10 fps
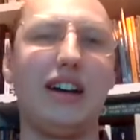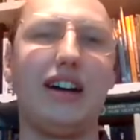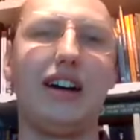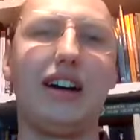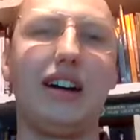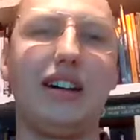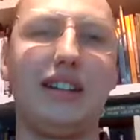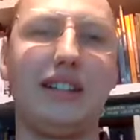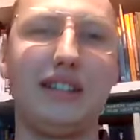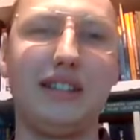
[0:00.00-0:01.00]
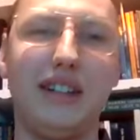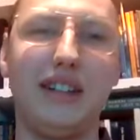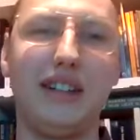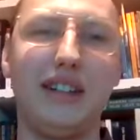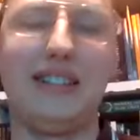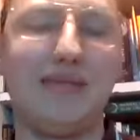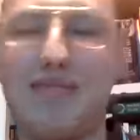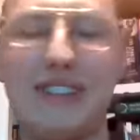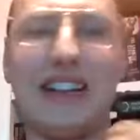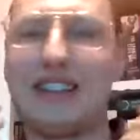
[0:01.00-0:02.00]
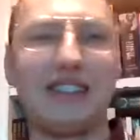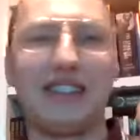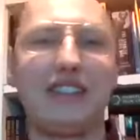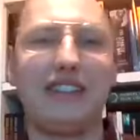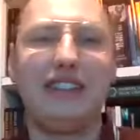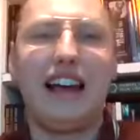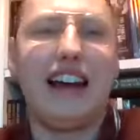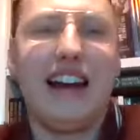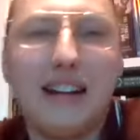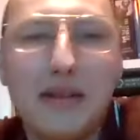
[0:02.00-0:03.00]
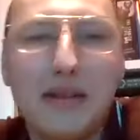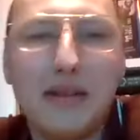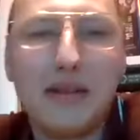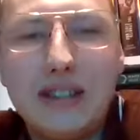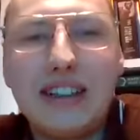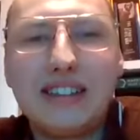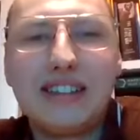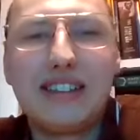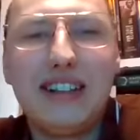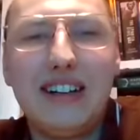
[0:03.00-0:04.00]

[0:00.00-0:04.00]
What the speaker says: that's a dead-end politics.